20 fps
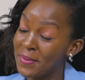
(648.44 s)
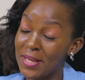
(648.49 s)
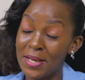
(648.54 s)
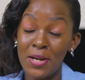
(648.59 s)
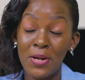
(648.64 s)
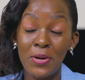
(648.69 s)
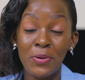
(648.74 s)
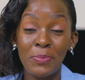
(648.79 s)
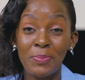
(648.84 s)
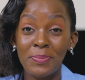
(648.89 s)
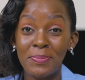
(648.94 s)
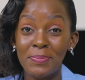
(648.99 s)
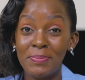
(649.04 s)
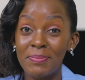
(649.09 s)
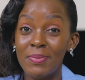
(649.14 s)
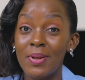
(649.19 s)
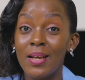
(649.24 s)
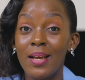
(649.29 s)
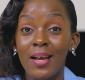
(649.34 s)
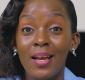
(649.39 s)
Nope.
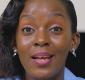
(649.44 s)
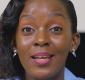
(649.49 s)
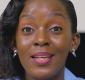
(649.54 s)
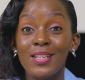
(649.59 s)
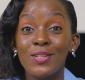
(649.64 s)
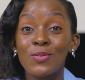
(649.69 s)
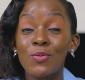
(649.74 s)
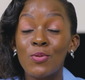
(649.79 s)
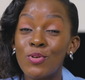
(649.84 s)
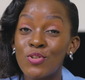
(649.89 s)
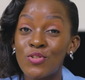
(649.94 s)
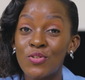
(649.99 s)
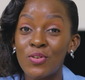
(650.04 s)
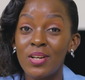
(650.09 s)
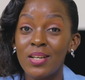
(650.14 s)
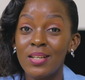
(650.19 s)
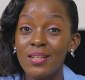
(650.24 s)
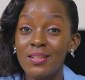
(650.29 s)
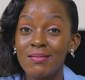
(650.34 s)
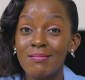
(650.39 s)
He is
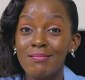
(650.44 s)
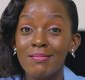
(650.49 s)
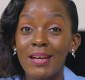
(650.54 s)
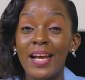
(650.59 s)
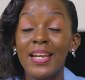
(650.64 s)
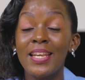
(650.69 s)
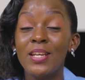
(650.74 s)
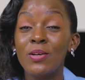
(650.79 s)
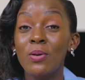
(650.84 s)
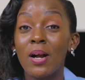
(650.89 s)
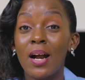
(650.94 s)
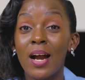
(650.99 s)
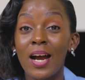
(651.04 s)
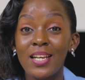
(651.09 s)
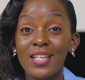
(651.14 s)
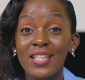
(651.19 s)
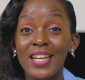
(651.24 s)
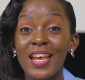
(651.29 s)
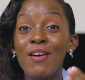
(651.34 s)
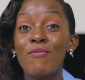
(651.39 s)
controlling. And he'll
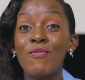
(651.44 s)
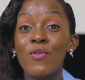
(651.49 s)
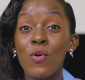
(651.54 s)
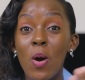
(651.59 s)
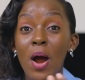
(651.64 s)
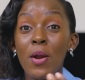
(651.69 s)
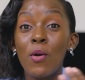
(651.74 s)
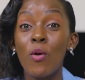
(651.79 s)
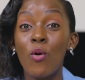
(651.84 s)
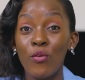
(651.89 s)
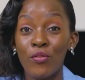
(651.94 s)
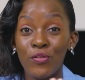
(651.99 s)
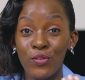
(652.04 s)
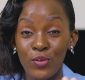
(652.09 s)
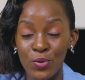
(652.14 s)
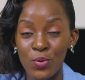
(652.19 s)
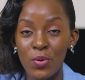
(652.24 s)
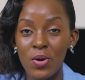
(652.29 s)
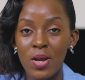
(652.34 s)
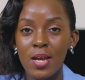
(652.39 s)
cut everyone off
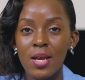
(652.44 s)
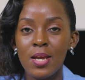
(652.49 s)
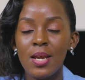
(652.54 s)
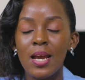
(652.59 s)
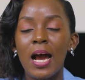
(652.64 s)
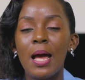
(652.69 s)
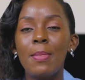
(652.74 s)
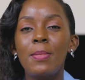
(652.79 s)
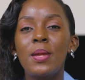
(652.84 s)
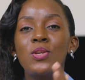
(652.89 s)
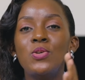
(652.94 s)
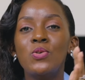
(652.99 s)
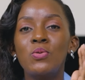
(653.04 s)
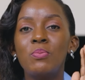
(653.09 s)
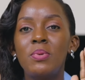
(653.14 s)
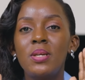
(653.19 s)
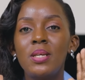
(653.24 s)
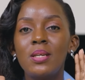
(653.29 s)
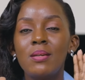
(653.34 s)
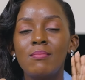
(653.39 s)
you, and then you'll
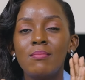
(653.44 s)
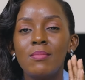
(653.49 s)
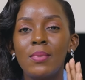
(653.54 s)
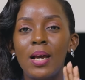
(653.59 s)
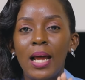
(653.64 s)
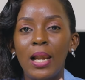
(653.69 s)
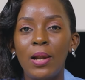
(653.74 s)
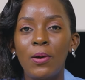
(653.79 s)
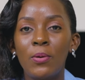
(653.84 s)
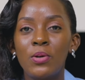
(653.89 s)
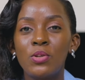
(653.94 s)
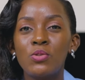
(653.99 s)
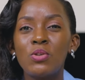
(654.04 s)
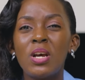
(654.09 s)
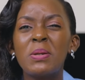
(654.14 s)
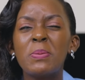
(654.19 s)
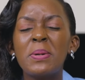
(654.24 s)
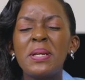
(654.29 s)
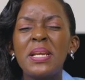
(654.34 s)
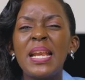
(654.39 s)
be alone. So
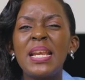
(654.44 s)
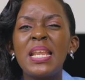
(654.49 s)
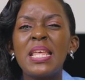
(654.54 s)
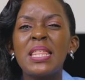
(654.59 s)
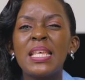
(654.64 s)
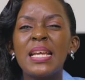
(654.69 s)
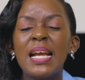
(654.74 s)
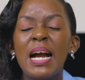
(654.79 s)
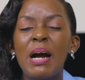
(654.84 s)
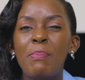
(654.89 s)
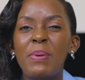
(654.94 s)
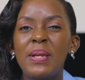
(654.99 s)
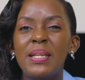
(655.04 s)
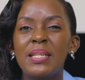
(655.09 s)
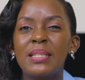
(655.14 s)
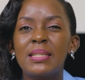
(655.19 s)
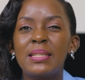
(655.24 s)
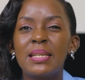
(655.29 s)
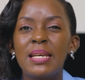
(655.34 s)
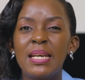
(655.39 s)
that when anything
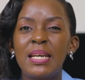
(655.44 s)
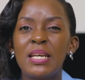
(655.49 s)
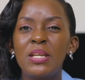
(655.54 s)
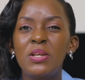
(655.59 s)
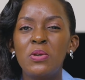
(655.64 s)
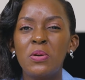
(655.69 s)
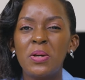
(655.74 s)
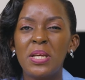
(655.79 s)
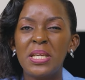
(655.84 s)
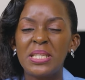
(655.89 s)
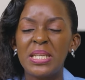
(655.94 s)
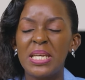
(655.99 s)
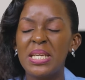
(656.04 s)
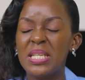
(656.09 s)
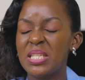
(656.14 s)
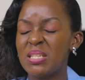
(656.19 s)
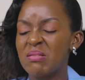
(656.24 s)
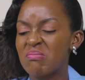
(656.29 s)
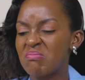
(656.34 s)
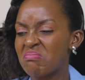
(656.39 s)
happens, you know, he
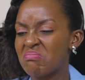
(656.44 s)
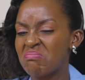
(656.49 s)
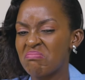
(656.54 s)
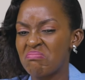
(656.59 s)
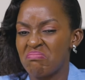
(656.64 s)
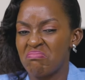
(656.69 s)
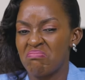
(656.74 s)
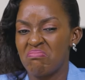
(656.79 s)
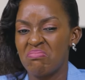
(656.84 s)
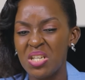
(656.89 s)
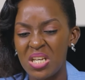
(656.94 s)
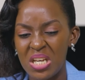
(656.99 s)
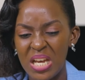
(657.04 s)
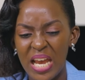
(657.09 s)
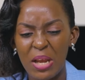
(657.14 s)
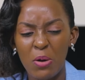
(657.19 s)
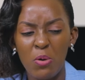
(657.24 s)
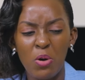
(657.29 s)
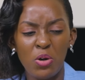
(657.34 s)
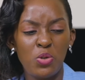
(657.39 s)
says,
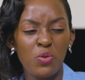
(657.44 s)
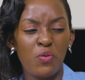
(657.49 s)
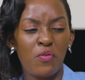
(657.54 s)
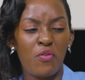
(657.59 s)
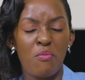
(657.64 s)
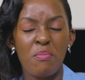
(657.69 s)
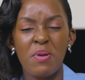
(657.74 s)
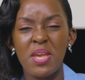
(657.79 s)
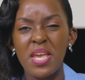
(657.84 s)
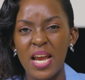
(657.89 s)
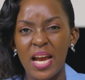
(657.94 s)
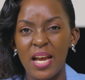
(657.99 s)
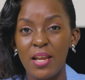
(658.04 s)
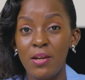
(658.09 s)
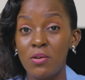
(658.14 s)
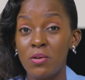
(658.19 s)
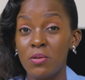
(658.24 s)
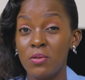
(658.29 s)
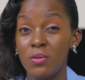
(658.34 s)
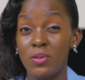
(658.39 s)
I got you from here. You
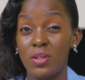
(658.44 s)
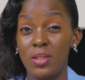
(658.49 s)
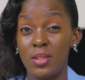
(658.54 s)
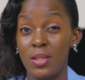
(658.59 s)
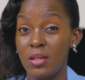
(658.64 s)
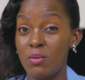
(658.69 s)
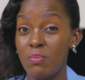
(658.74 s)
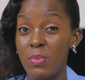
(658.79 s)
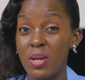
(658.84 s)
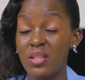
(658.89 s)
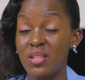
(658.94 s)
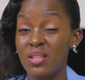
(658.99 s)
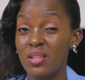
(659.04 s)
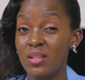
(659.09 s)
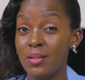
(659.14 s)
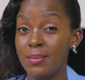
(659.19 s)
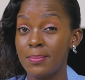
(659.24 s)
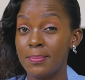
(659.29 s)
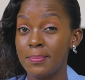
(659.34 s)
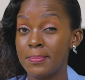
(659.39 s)
know those
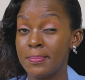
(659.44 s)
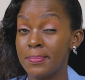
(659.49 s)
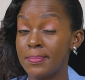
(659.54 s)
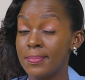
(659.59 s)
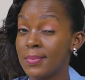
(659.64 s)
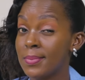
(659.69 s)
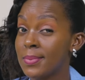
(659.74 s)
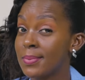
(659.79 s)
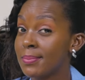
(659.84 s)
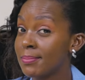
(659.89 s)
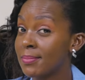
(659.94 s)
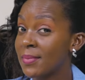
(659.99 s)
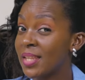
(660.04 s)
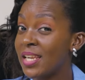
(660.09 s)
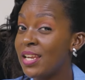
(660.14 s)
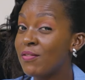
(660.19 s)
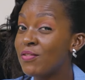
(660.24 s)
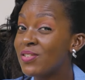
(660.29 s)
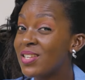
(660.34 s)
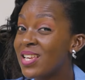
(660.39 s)
statements?
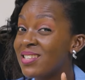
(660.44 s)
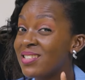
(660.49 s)
If such